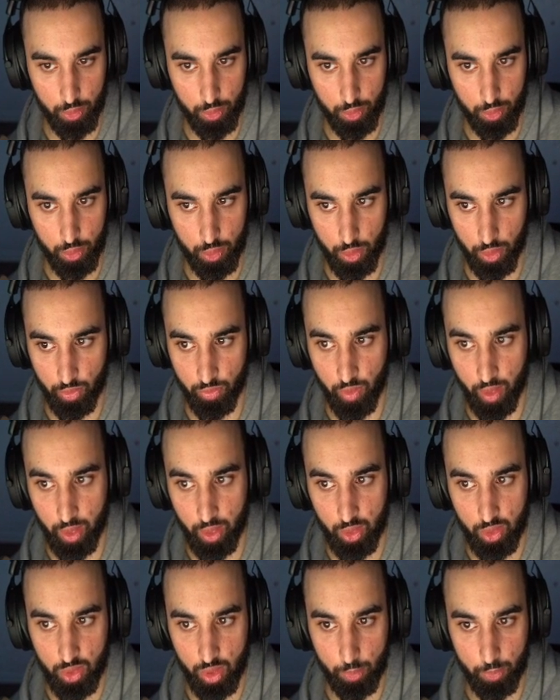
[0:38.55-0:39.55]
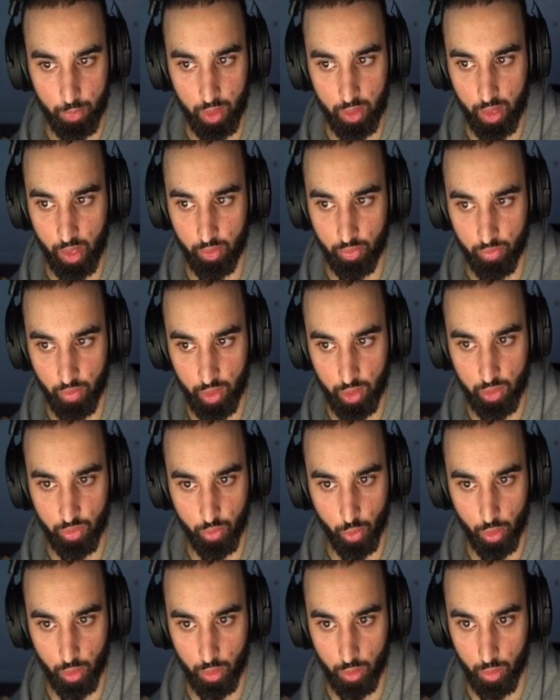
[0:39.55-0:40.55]
You're fighting something that fights for...
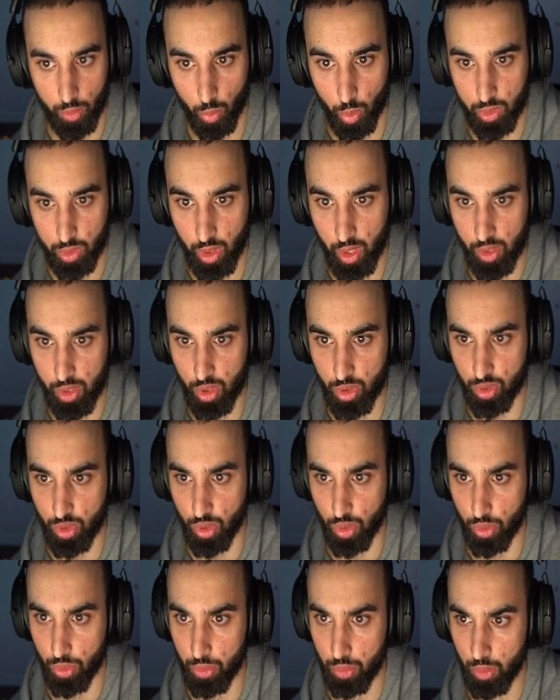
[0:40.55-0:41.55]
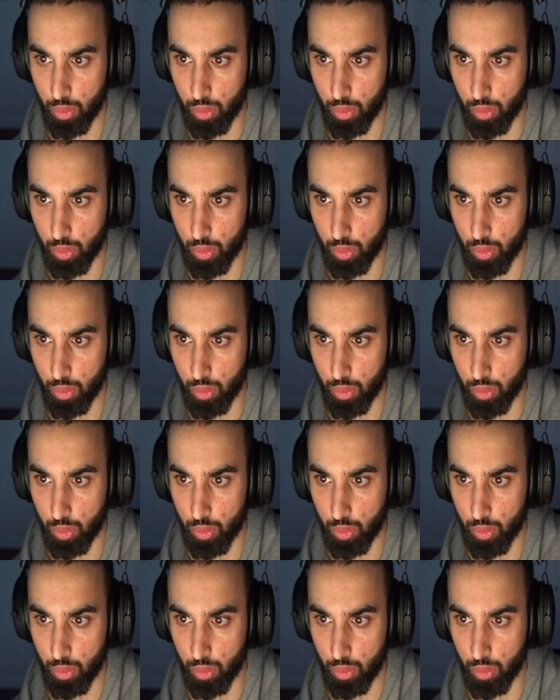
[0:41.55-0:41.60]
What did I just do?